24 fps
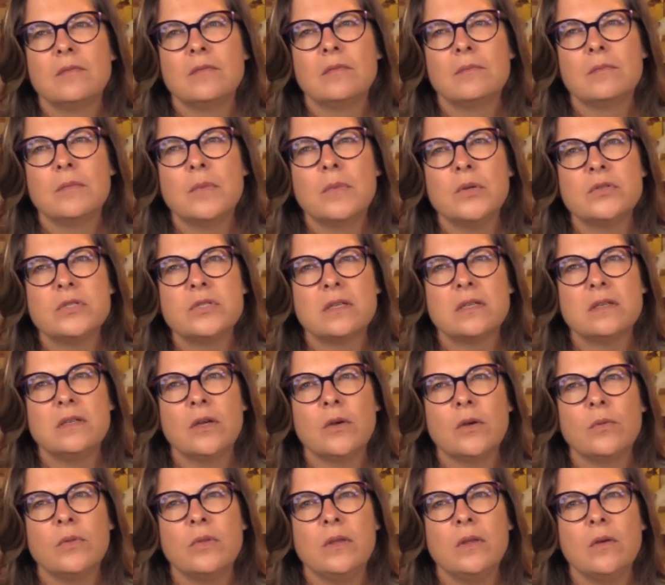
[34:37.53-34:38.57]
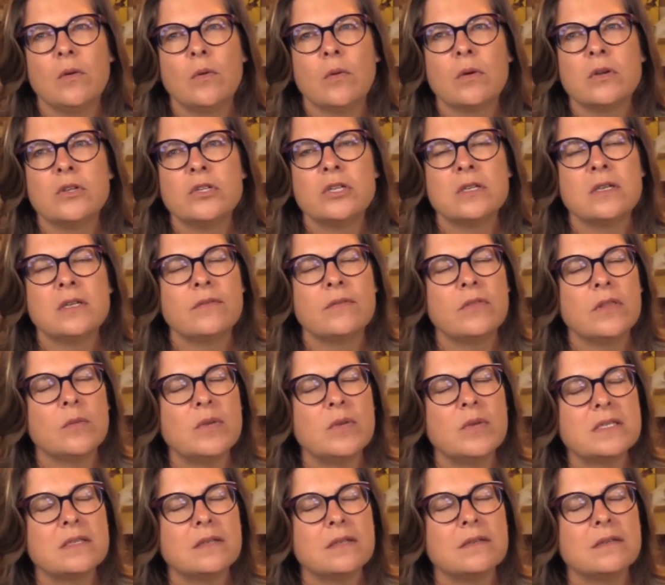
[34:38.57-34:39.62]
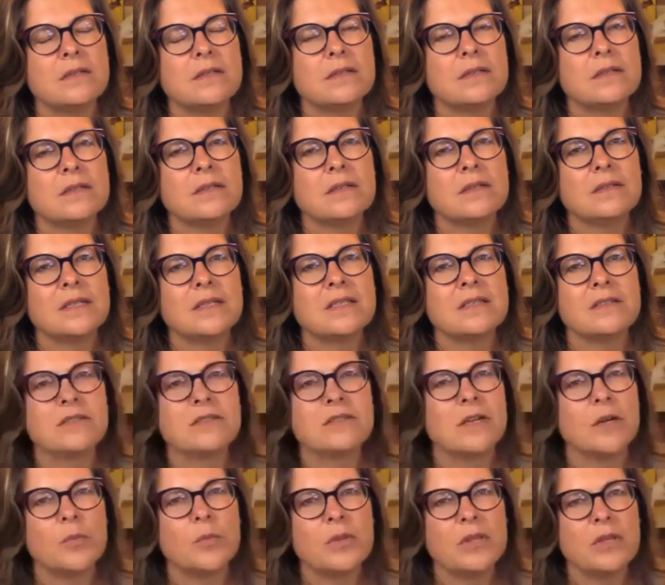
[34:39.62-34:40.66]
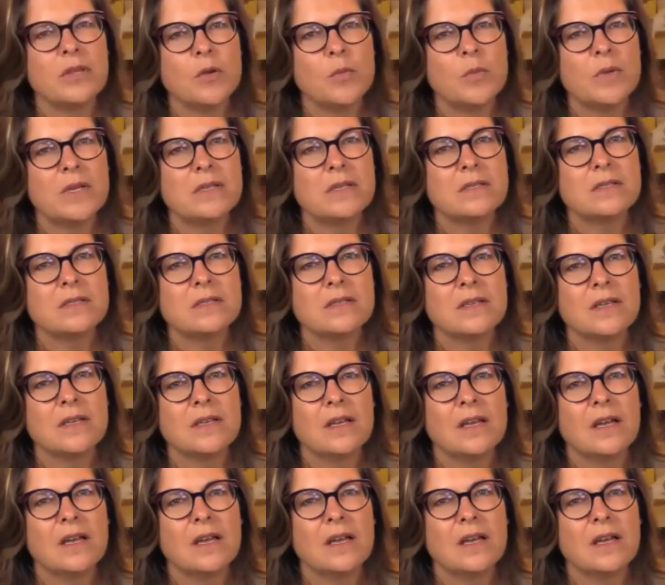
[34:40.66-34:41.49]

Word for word: most, you know, the origin of them doesn't start with humans,